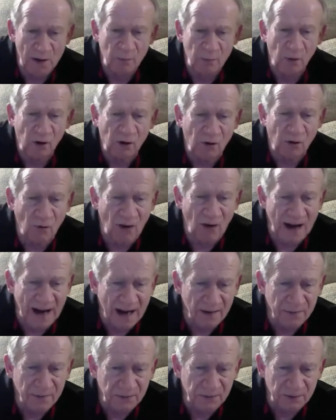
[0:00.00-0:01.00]
were
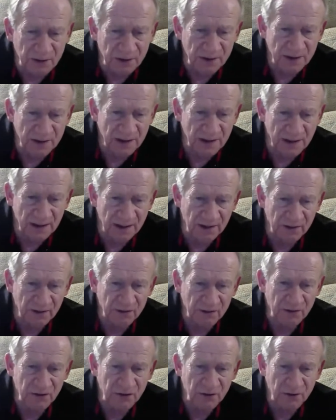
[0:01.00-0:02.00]
grafted
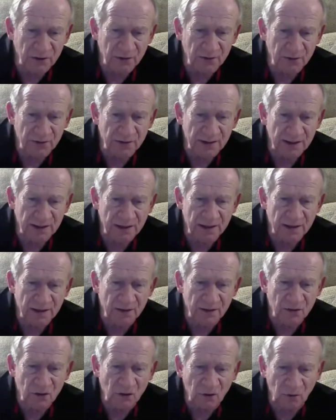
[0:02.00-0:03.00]
into
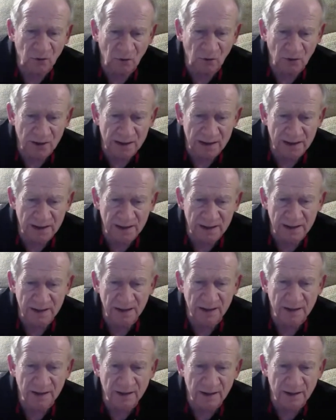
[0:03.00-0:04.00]
the
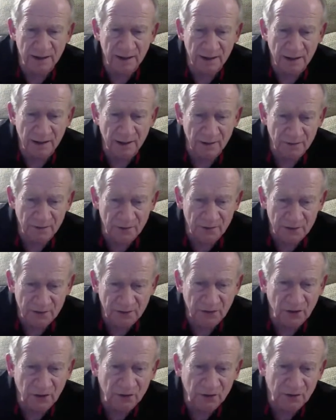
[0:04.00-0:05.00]
tree,
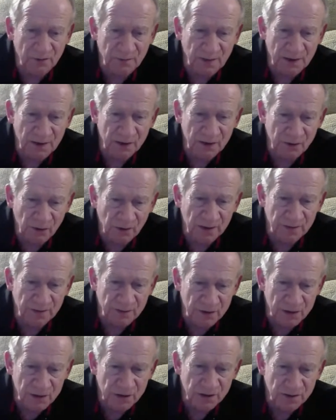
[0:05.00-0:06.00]
to the fig tree
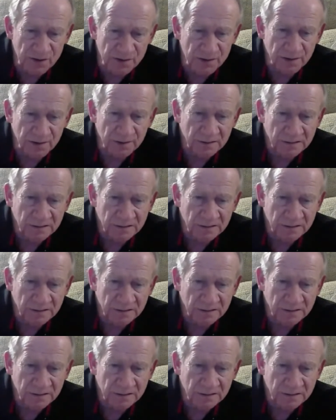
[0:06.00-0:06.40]
of the Jews.